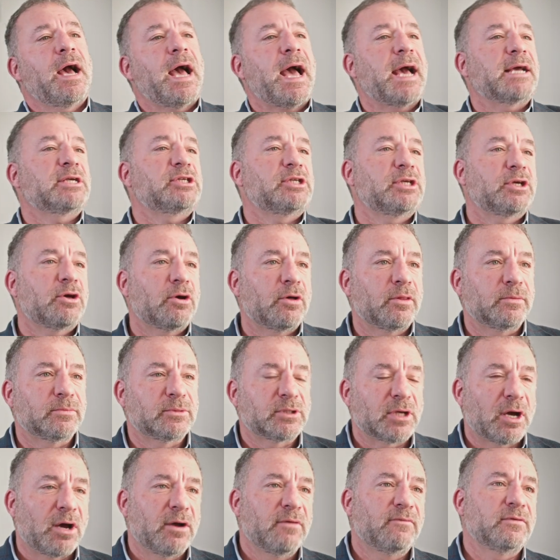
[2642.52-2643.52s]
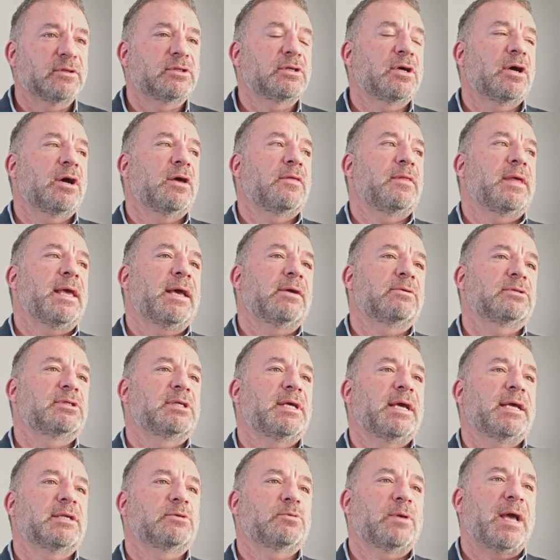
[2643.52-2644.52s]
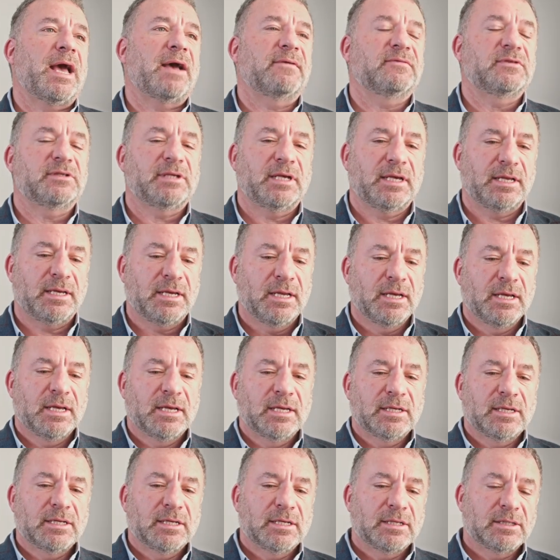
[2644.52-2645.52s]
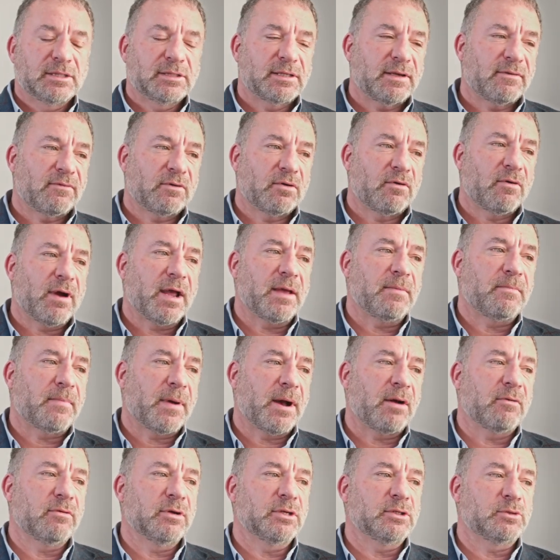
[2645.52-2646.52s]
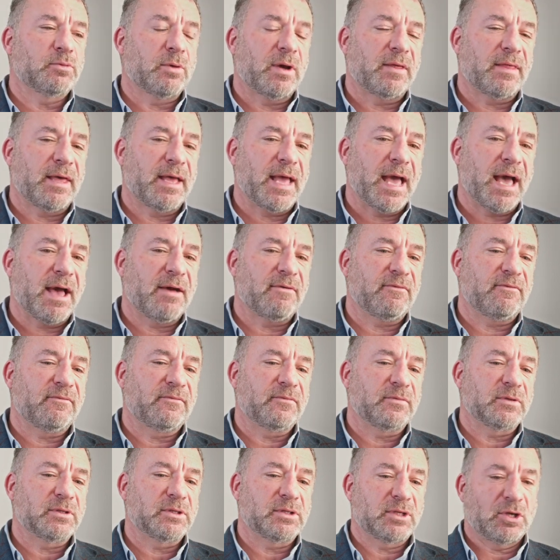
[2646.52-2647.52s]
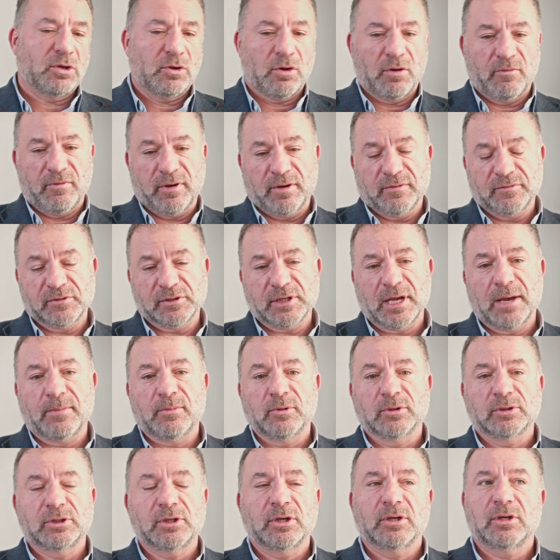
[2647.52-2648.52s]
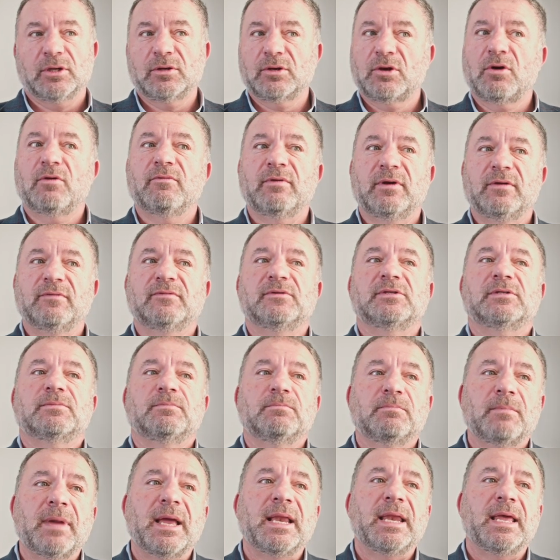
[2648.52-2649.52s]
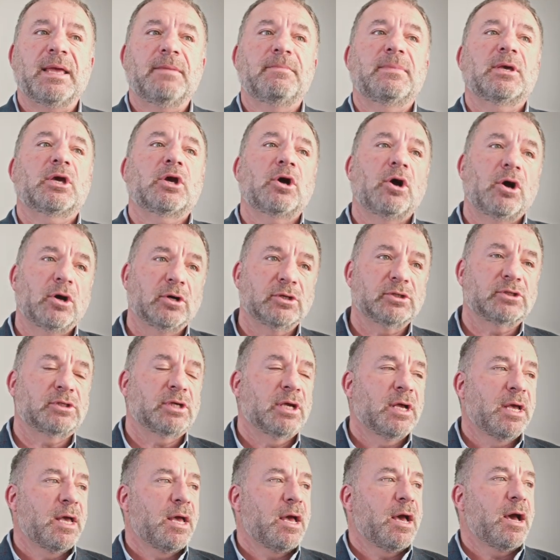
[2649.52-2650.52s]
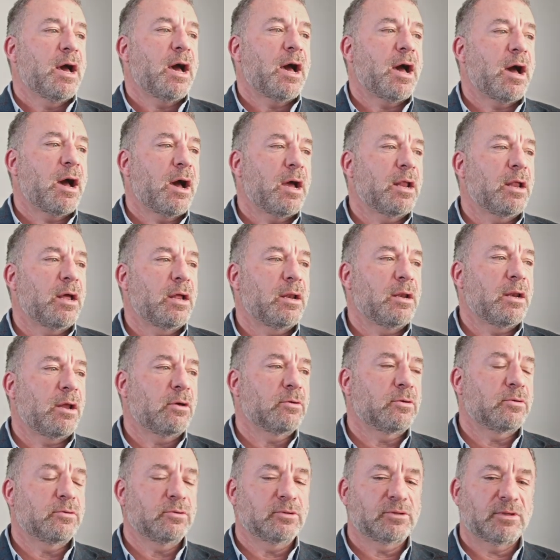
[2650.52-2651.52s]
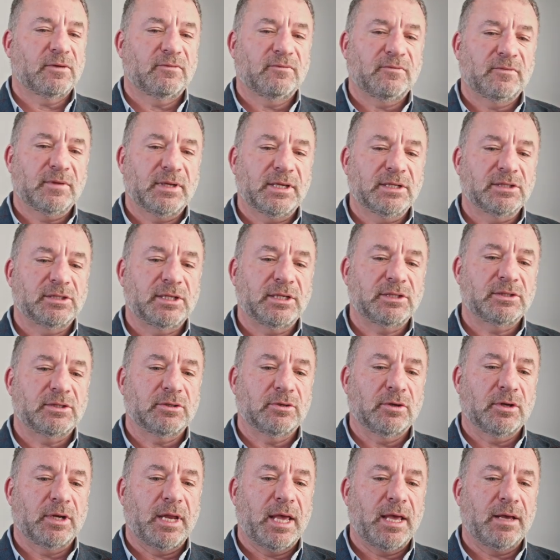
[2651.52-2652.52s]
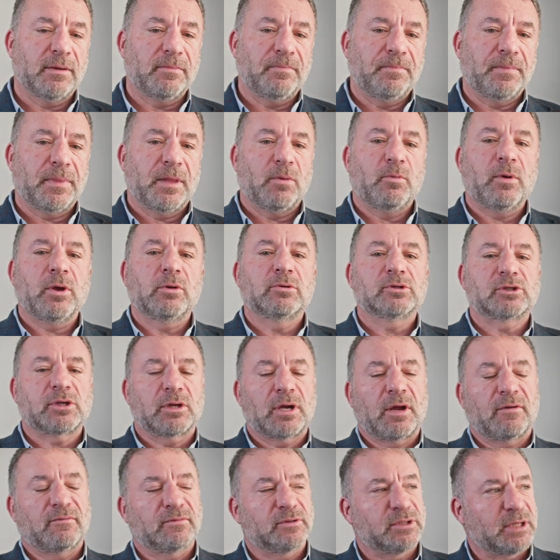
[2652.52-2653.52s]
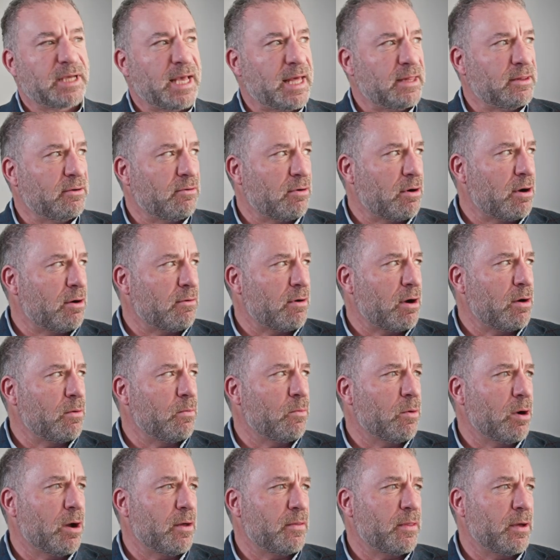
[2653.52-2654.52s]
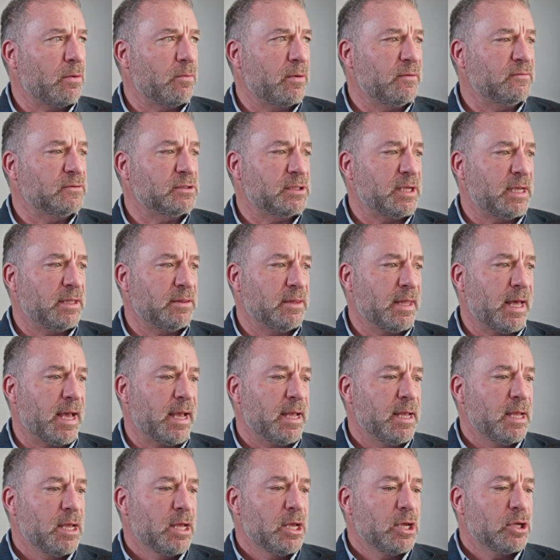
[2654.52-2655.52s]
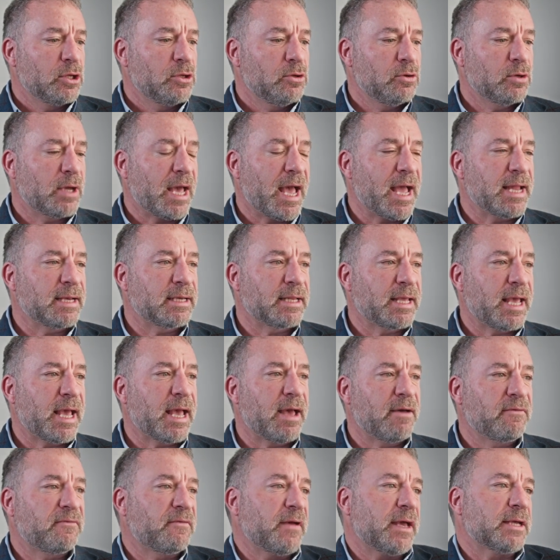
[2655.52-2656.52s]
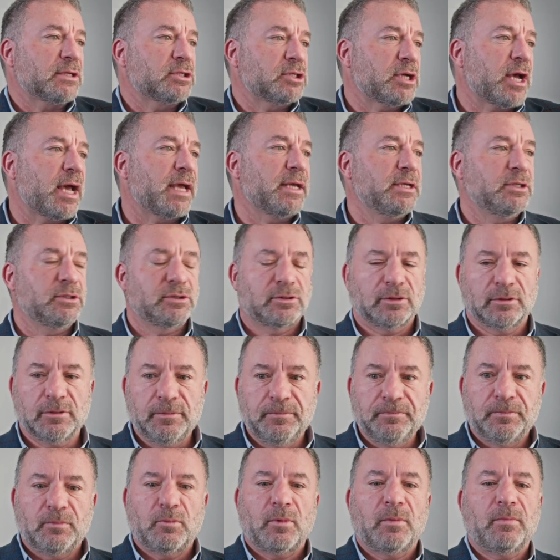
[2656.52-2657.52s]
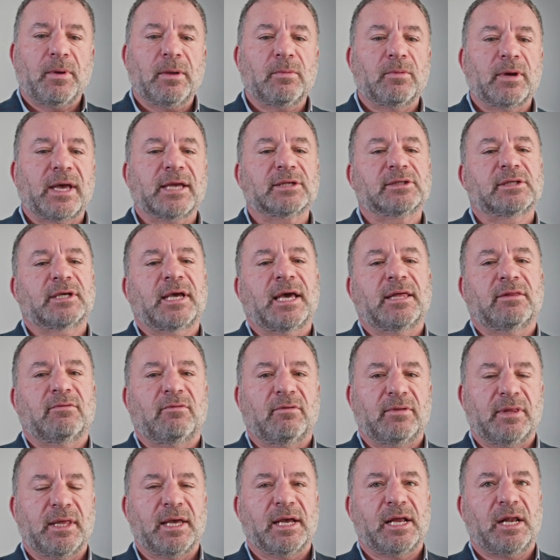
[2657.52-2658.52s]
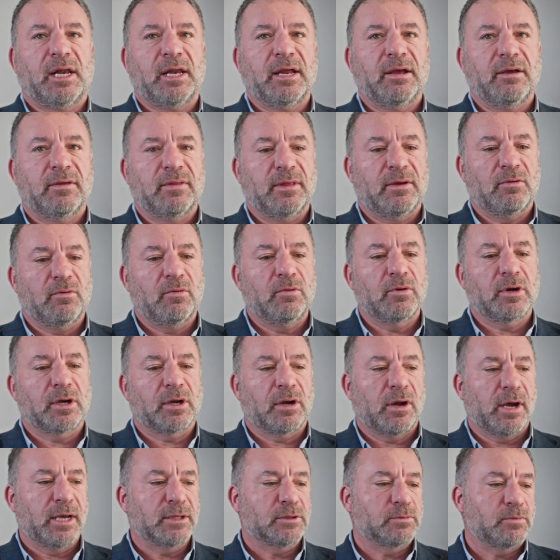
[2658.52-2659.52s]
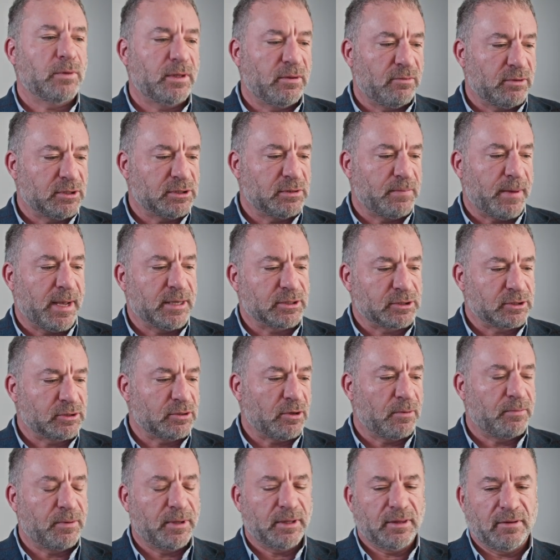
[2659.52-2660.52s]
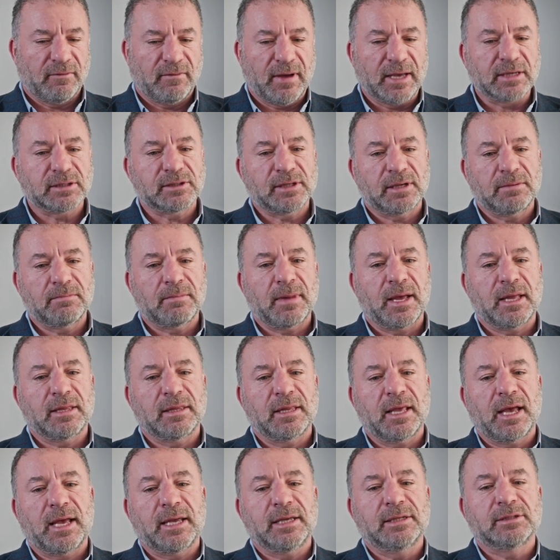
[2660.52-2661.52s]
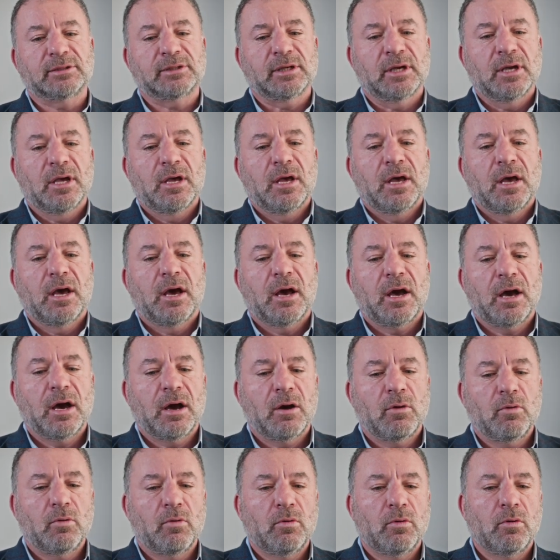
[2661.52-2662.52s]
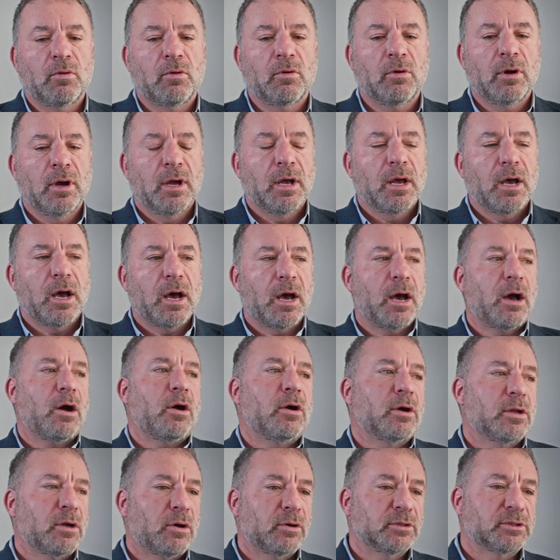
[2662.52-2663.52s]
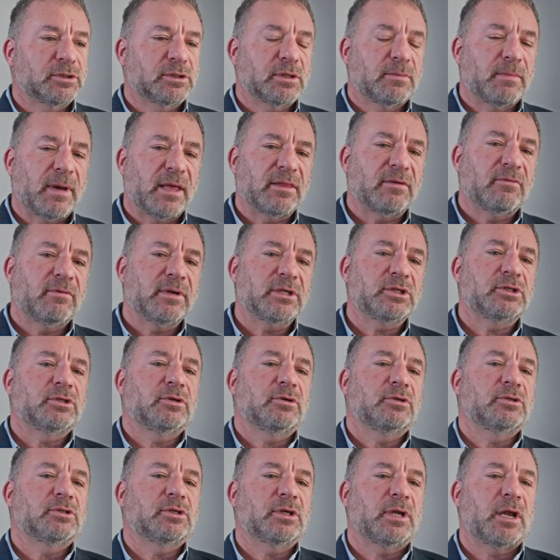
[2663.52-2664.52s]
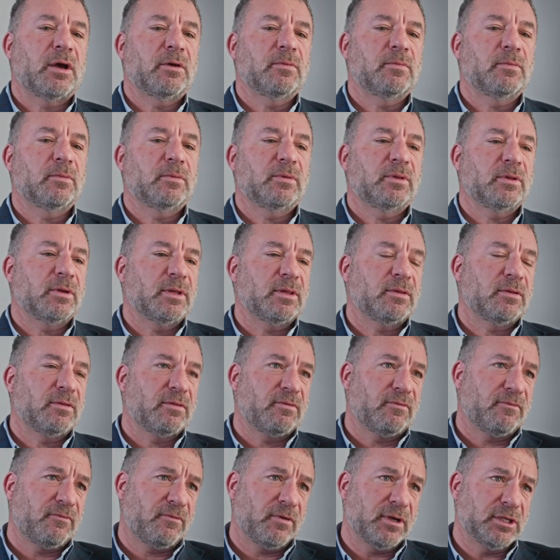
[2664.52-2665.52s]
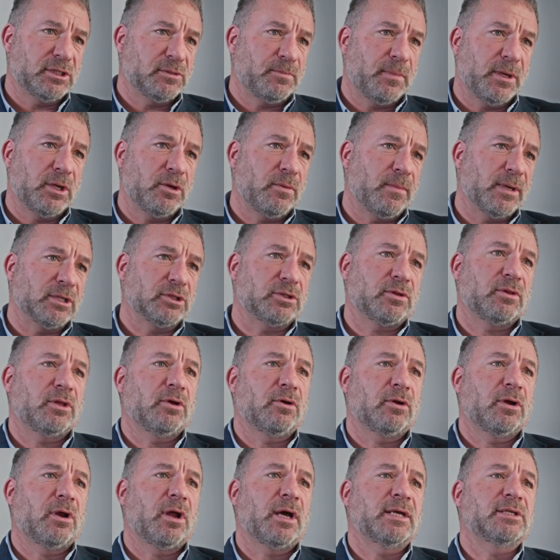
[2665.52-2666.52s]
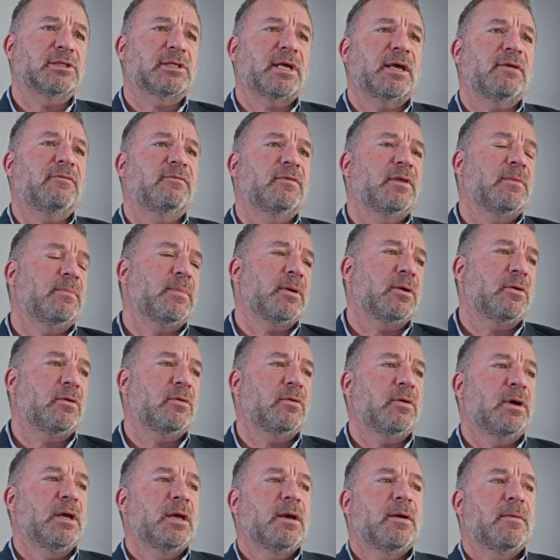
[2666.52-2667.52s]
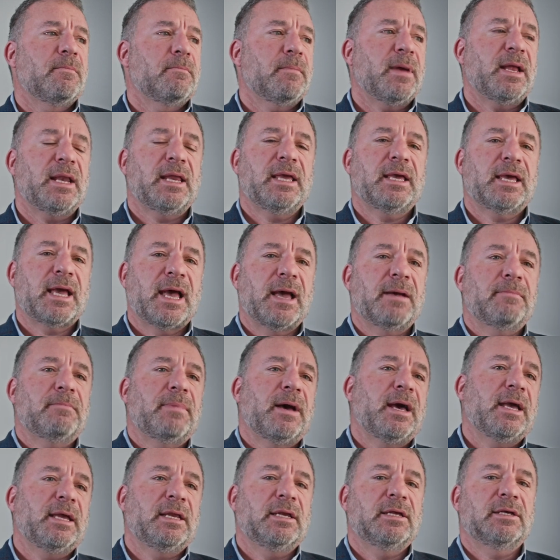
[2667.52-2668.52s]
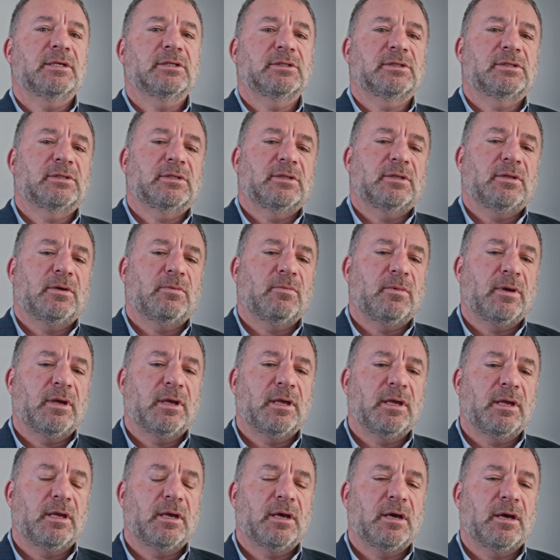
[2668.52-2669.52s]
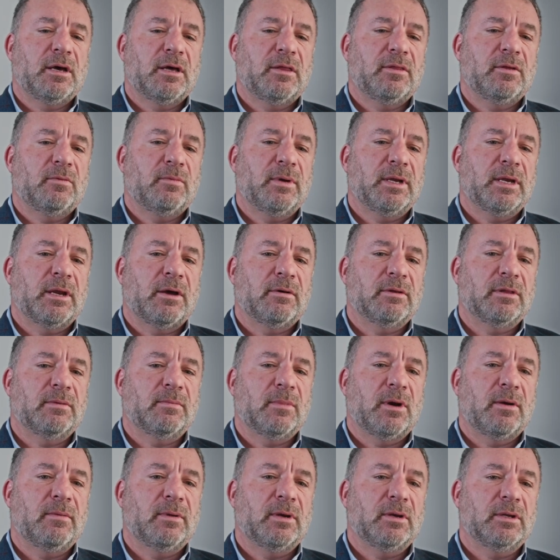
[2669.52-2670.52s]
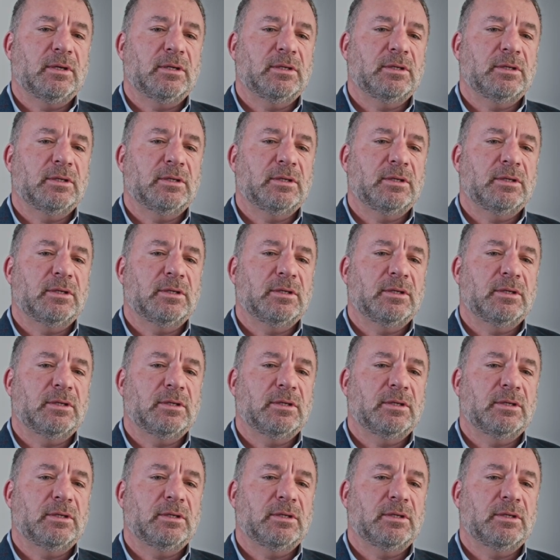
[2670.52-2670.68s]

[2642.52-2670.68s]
actually got them to overturn the LTNs. We have seen 7 or 8 boroughs where they have got rid of some or got rid of many because locals have insisted on it. We also know from together our own work that we've seen that you can affect change when people get together and they're clear and they're organised, whether it's about stopping the vaccine mandate or on some other issues. With the free speech. You mentioned the online safety bill. Many campaigners that we know at the moment